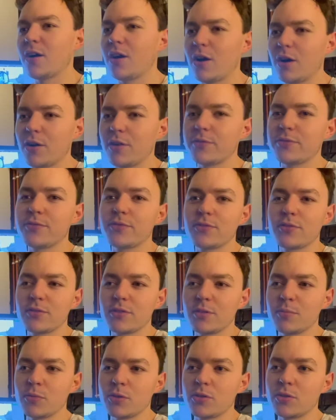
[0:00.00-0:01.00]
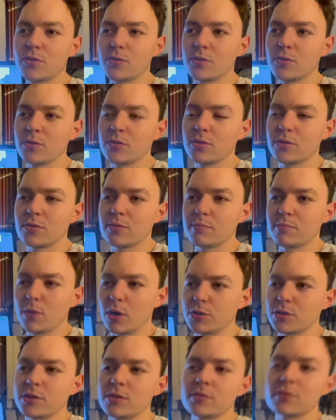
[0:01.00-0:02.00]
of the more
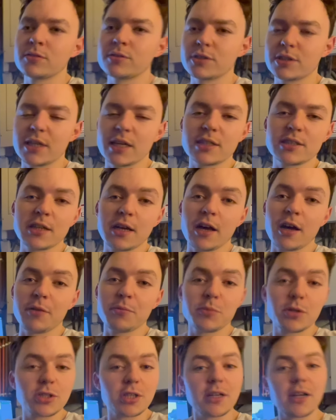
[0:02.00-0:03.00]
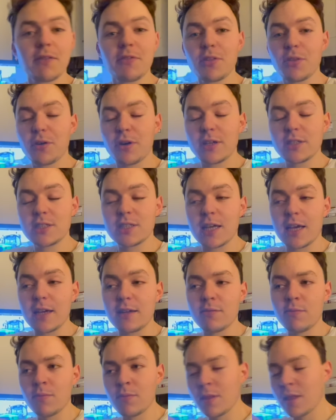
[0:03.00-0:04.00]
modern 6R, which I never thought I'd say,
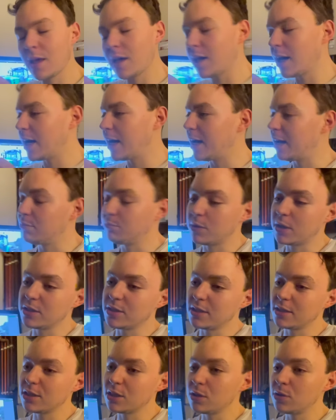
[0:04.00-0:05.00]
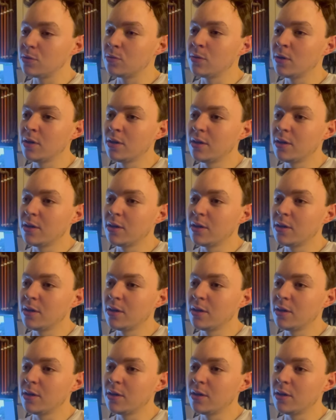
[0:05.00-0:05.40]
because I do